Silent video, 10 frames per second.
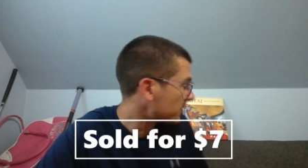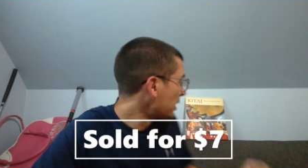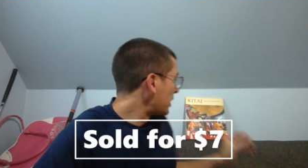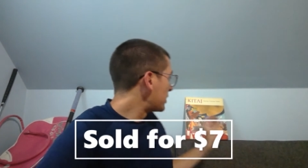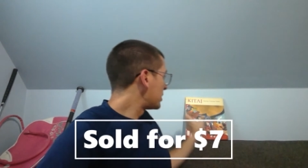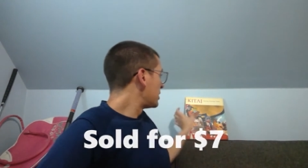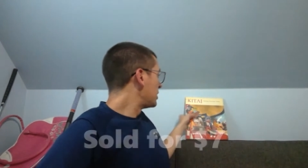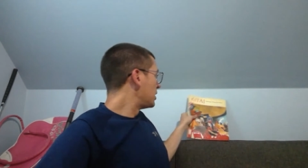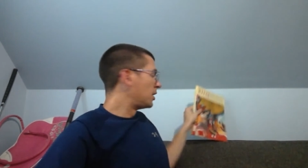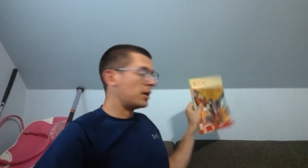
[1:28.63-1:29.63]
for that.
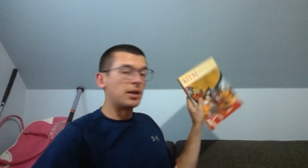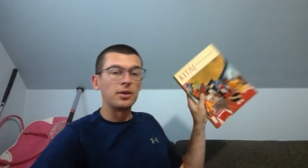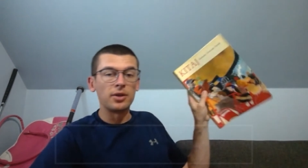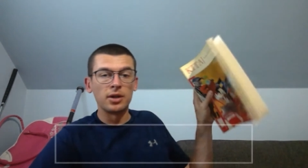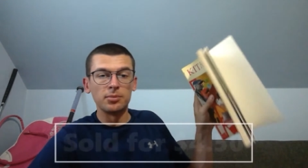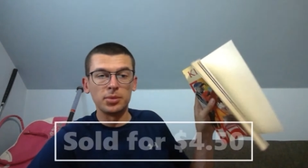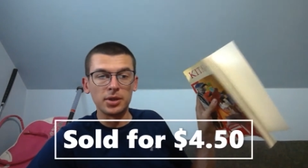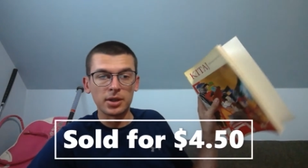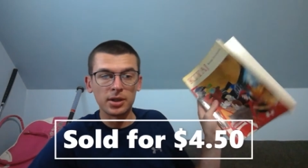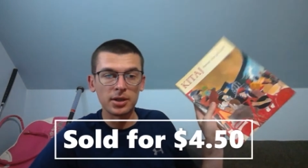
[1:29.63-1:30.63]
Another art
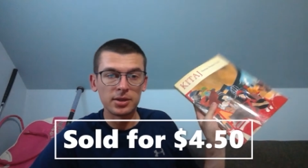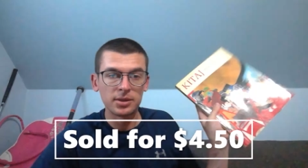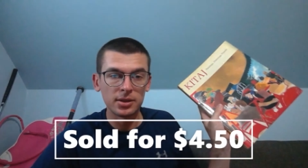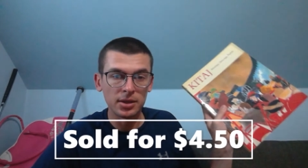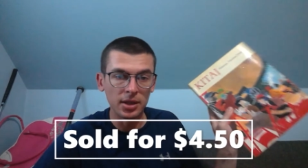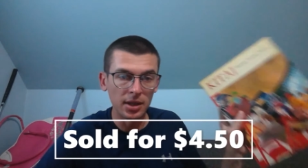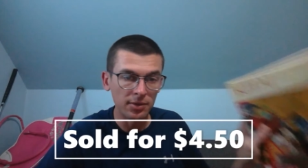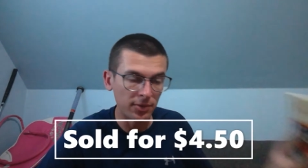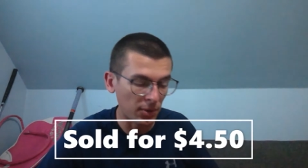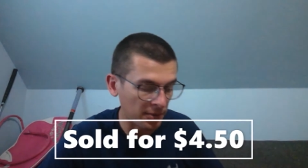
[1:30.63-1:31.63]
book, uh,
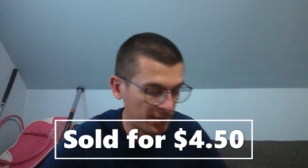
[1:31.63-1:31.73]
four